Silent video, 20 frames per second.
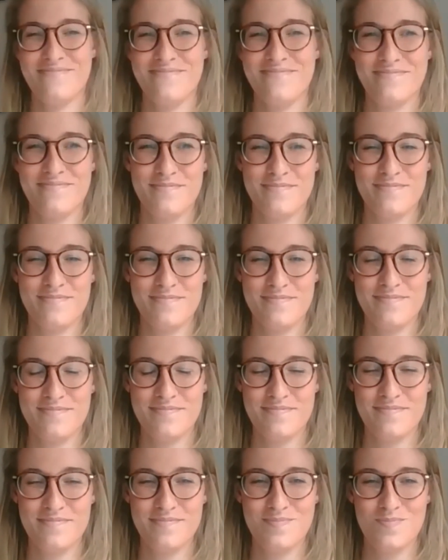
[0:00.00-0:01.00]
we would
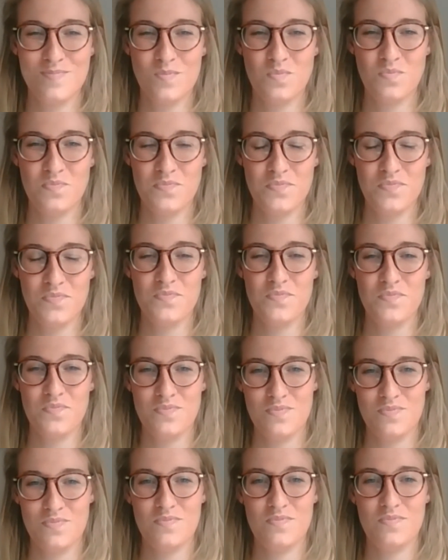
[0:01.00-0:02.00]
go, our affiliates
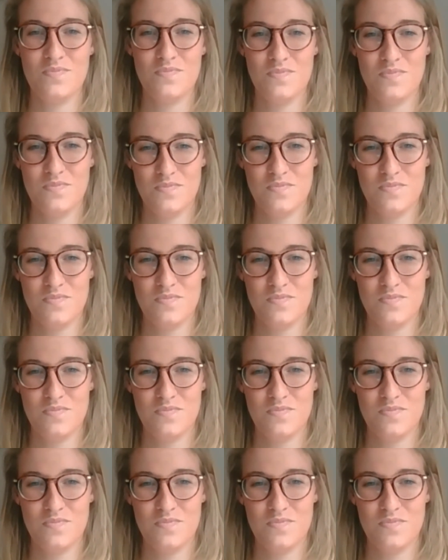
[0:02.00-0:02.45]
would go to the